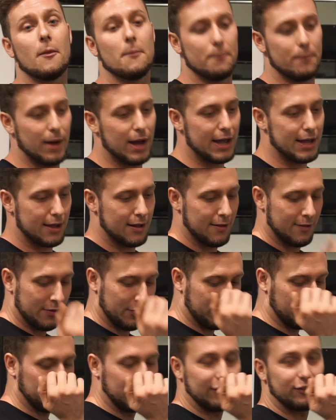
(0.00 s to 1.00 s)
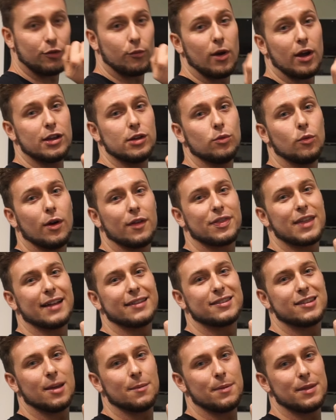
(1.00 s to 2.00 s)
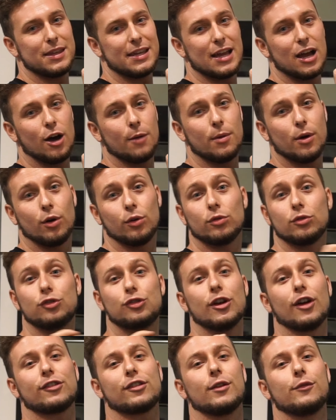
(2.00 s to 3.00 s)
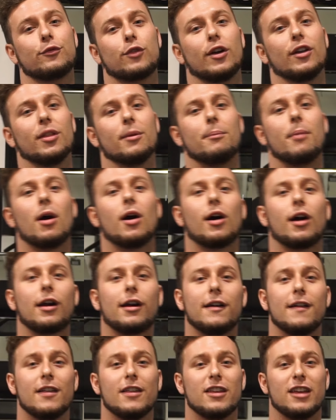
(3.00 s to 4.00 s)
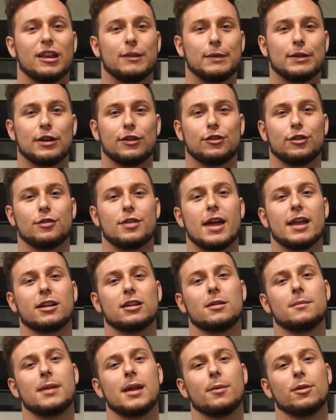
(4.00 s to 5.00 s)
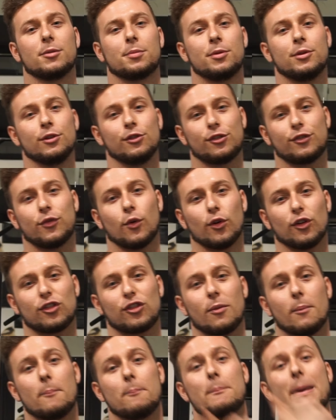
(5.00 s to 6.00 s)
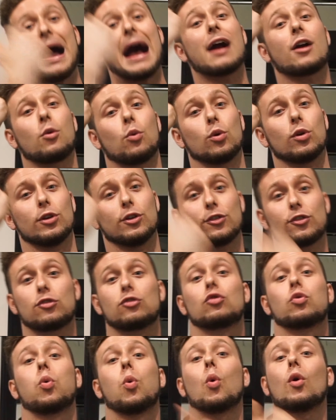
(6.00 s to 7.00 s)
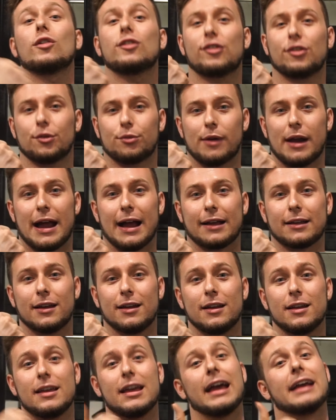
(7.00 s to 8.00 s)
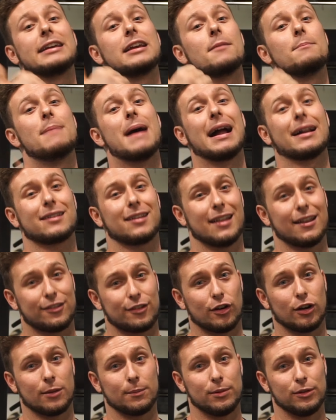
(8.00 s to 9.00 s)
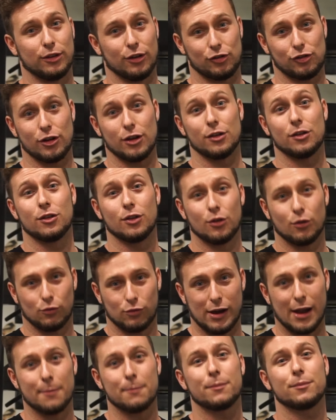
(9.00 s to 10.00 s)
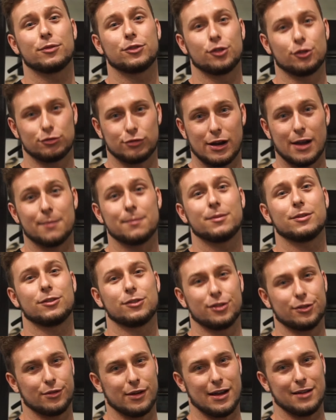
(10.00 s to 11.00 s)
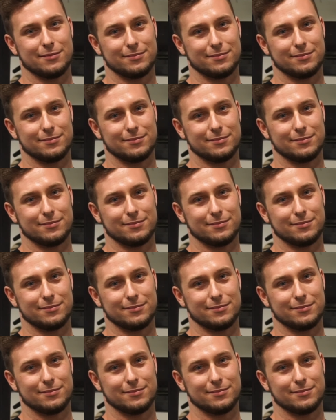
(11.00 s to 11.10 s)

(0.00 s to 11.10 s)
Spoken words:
But the reason why you want that tip of the elbow just in front of the bar is because you're then gonna be able to produce force backwards towards the rack and get back to that starting position, rep to rep to rep.